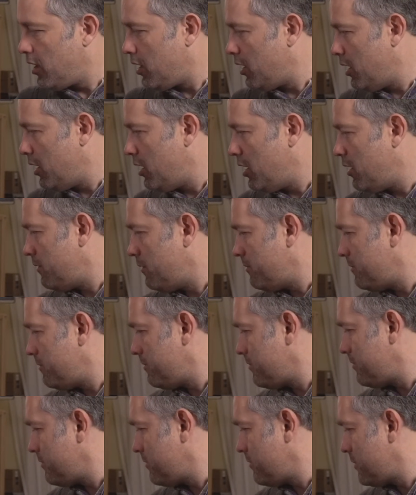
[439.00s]
You know,
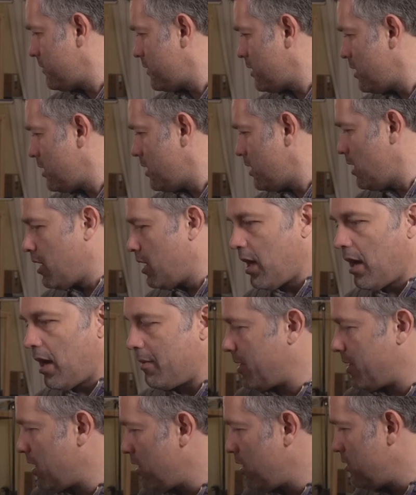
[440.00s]

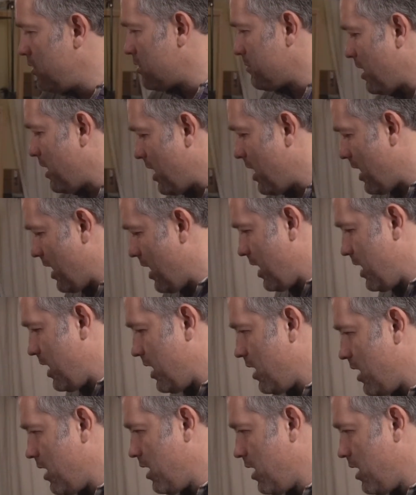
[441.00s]
I'm going to use my